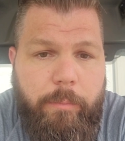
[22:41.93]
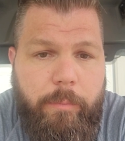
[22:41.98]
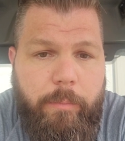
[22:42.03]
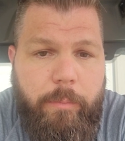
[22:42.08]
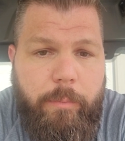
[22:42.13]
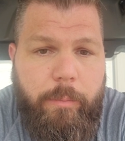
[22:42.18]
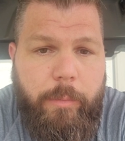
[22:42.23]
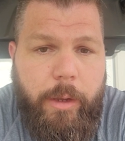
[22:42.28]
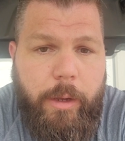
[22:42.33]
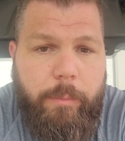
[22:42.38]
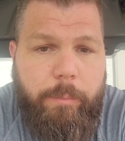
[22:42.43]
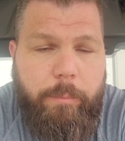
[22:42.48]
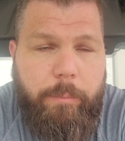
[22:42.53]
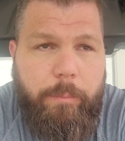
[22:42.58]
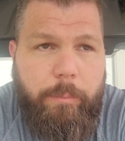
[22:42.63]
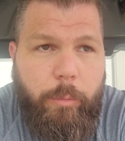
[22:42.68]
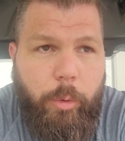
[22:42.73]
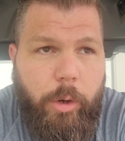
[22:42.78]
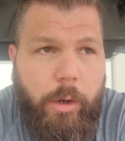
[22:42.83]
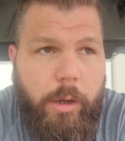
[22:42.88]
make
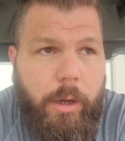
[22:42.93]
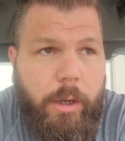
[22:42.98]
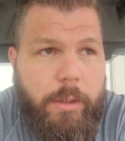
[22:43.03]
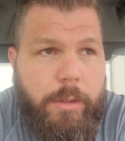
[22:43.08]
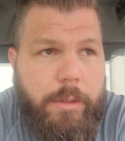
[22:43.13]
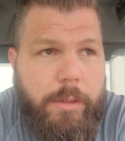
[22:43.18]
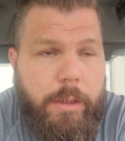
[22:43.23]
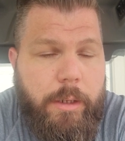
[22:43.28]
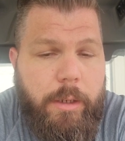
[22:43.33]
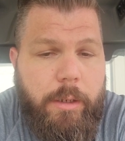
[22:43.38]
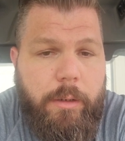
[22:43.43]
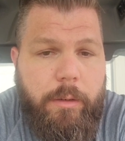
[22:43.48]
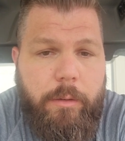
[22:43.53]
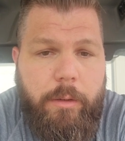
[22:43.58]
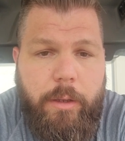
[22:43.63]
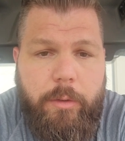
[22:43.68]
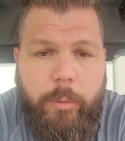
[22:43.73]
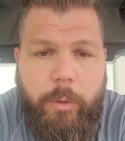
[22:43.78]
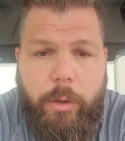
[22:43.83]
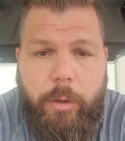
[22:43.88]
more content
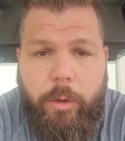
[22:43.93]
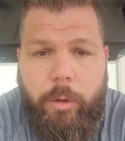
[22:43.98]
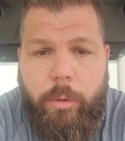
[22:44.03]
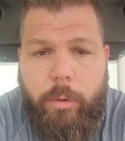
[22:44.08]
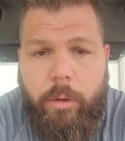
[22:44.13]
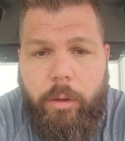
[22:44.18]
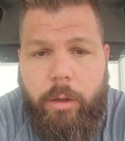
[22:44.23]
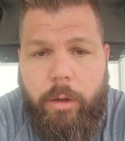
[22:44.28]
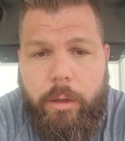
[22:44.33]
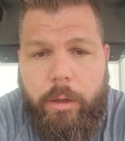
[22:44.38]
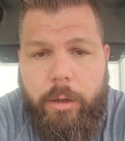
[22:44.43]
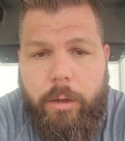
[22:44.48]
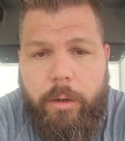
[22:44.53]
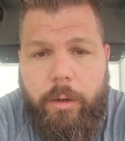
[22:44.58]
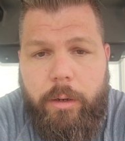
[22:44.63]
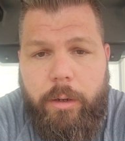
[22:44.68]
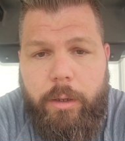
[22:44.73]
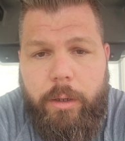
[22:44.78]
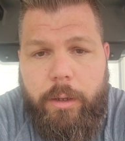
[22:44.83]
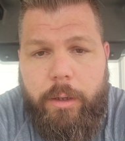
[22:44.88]
as we go along here.
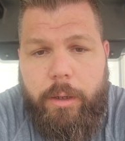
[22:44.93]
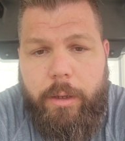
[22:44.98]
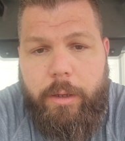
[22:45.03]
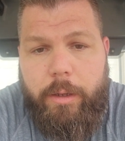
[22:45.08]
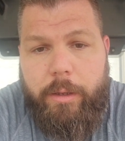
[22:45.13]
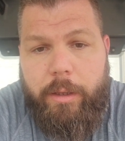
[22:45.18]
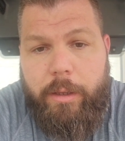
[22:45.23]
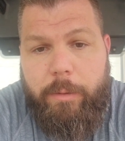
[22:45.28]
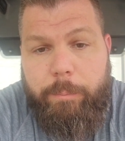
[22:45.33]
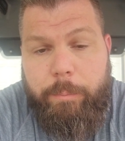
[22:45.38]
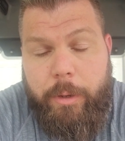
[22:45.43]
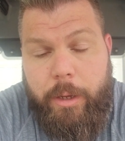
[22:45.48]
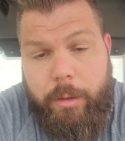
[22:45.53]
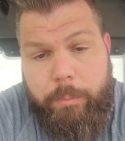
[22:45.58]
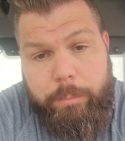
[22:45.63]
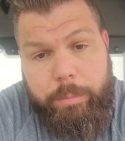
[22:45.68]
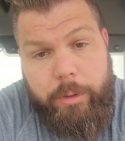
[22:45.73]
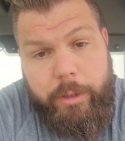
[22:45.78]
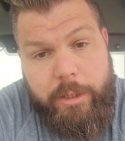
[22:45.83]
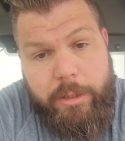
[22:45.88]

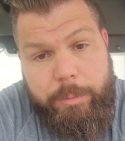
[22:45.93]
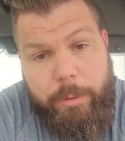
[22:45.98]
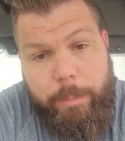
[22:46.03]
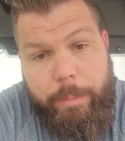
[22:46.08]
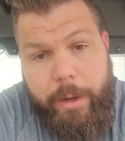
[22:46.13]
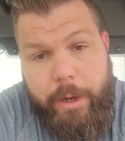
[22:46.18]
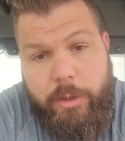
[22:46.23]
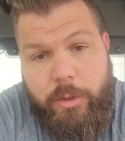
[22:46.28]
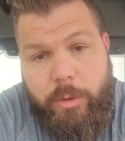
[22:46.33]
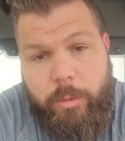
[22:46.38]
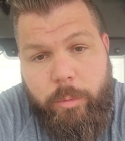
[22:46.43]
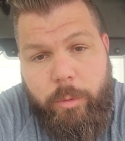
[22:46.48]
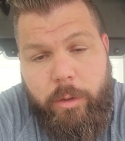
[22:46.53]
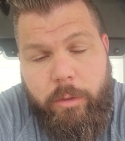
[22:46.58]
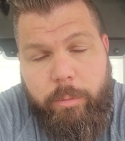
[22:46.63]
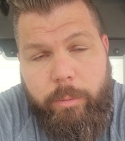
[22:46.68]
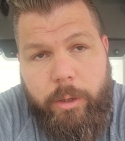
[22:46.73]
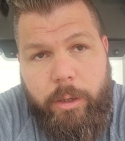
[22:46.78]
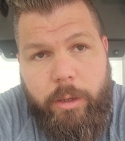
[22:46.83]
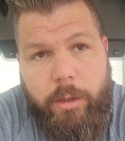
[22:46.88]
Please be patient
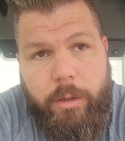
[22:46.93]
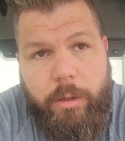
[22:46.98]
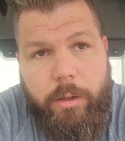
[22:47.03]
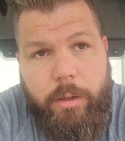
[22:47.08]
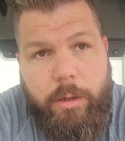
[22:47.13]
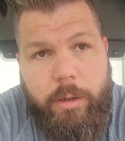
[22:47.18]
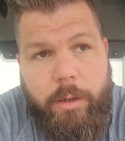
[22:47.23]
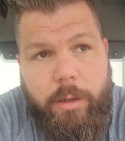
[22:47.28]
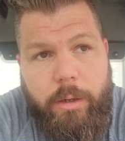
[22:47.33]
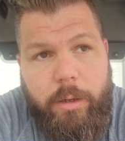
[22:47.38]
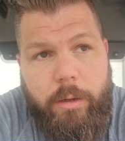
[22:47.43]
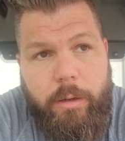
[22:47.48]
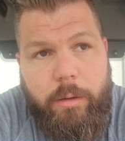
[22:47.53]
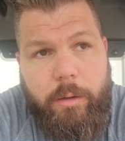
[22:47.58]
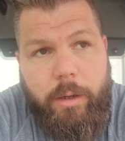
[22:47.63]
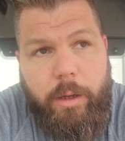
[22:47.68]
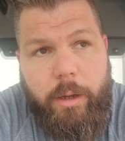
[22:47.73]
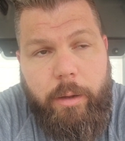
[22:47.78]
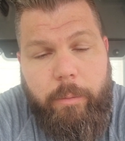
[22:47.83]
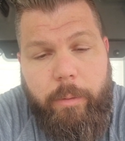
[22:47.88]
with me.
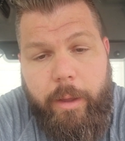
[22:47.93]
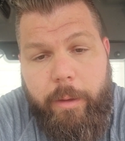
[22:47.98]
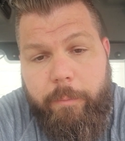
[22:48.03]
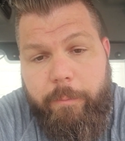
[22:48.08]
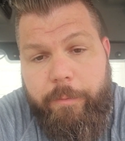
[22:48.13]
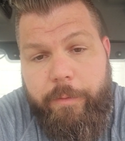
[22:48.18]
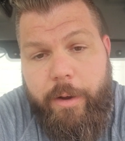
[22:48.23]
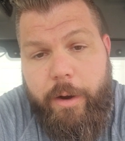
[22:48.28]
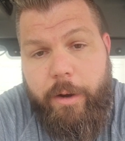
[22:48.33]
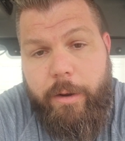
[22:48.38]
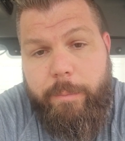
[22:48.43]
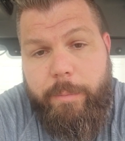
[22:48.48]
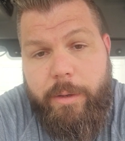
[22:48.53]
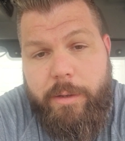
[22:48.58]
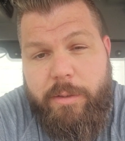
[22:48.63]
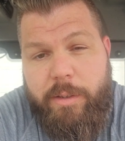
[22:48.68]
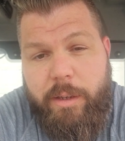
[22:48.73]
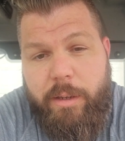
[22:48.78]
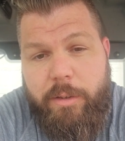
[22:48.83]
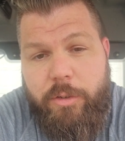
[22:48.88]
I am very
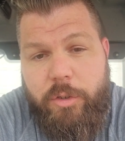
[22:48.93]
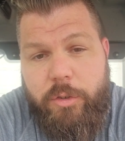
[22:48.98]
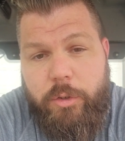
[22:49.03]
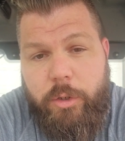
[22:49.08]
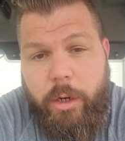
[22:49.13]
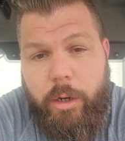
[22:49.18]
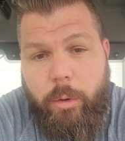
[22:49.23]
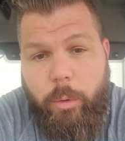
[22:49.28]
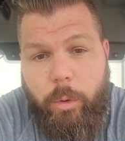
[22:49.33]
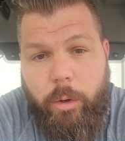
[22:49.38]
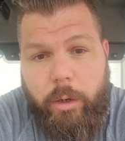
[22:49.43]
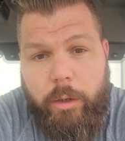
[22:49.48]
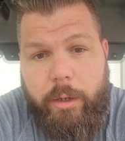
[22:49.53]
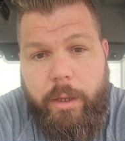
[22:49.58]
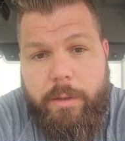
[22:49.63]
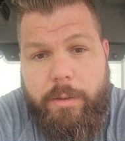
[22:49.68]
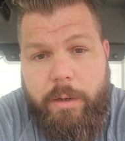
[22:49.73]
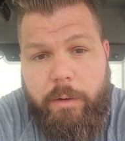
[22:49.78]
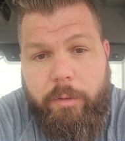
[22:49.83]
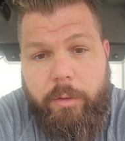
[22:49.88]
busy just trying to
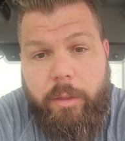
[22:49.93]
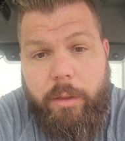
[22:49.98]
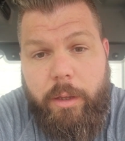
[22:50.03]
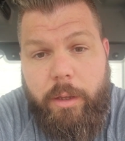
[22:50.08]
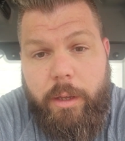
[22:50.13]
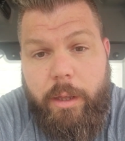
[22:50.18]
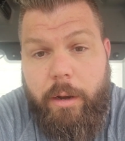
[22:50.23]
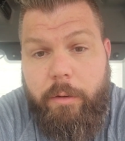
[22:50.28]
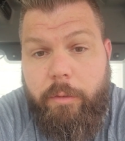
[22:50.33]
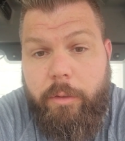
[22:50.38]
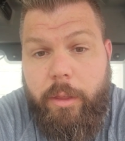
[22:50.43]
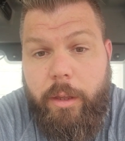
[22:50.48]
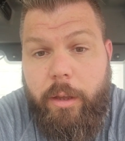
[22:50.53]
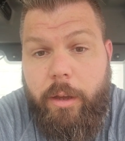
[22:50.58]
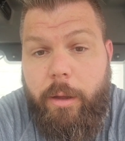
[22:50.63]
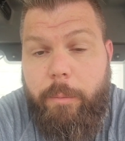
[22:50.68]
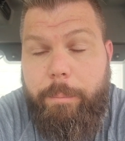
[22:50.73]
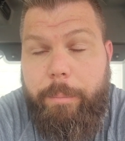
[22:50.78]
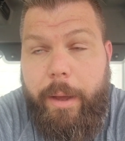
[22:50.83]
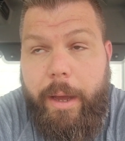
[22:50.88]
organize everything, get everything
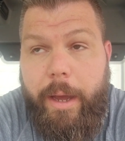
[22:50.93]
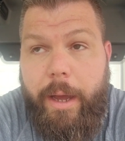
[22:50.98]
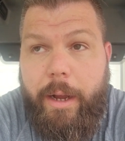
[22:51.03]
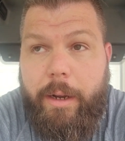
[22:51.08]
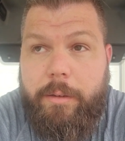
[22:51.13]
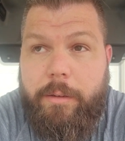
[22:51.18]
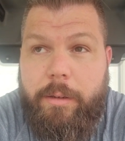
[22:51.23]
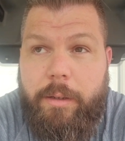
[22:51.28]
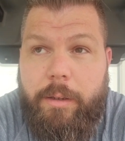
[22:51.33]
unpacked,